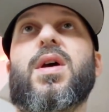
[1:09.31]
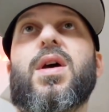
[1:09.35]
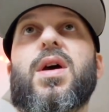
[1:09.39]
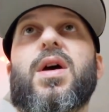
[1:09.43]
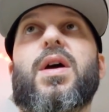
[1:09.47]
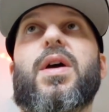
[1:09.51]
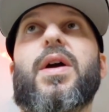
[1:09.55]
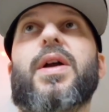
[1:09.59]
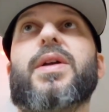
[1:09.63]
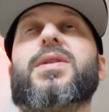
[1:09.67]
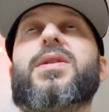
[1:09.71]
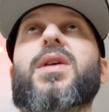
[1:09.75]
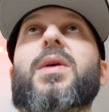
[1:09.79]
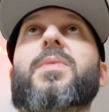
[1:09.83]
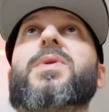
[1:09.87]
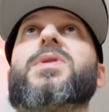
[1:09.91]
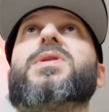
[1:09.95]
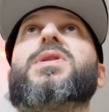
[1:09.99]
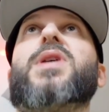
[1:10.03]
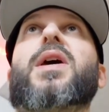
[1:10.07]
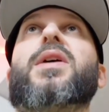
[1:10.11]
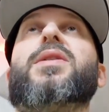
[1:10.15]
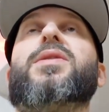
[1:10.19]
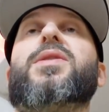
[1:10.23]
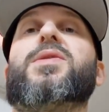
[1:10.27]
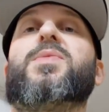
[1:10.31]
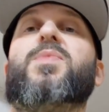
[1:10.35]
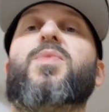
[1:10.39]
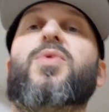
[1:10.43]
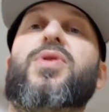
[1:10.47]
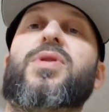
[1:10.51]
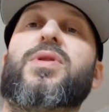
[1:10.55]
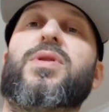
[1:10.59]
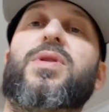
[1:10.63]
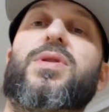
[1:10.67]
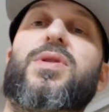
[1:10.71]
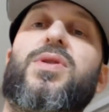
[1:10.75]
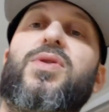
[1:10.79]
Alright, so I'm excited this
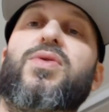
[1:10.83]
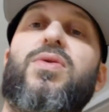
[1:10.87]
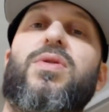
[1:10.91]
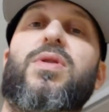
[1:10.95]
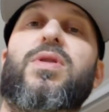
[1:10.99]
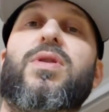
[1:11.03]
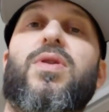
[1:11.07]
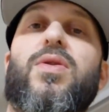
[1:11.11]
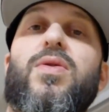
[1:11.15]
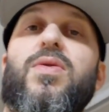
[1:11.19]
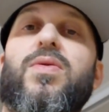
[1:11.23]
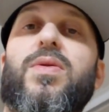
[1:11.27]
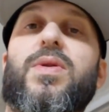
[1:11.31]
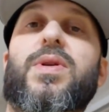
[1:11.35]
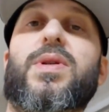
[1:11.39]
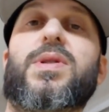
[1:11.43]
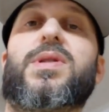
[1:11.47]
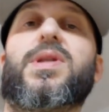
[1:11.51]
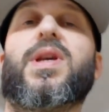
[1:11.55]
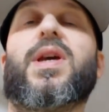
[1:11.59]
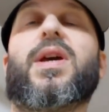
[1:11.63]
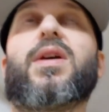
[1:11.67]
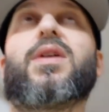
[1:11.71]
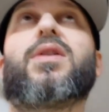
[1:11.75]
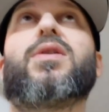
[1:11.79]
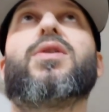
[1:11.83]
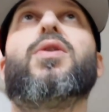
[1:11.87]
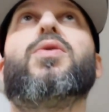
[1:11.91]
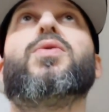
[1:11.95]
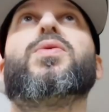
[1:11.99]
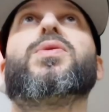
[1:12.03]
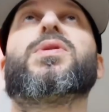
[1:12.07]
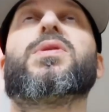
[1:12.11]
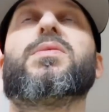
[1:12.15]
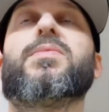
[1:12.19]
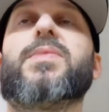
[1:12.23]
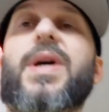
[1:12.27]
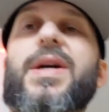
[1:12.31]
morning. The studio is getting
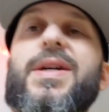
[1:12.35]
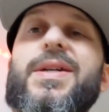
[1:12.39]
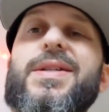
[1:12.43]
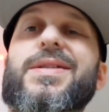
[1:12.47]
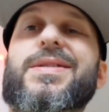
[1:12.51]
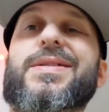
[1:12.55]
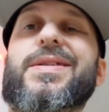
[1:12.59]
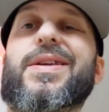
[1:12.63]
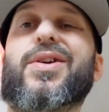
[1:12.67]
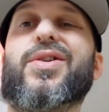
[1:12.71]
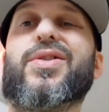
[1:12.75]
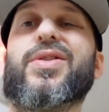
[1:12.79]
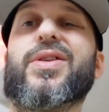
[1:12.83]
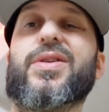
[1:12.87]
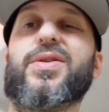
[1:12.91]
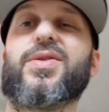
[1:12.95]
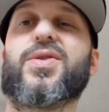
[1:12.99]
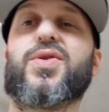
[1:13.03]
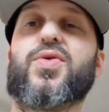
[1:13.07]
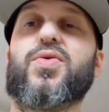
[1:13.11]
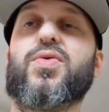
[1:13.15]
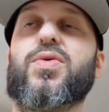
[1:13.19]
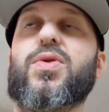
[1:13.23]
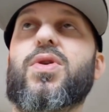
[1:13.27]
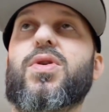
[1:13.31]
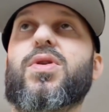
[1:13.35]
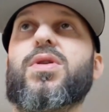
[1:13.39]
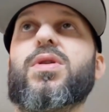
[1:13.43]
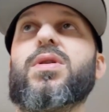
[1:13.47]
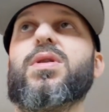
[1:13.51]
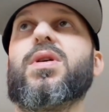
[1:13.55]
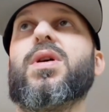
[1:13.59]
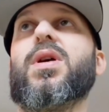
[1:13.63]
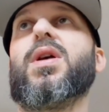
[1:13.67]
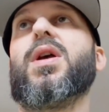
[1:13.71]
close. I'm not going to stay on here too long.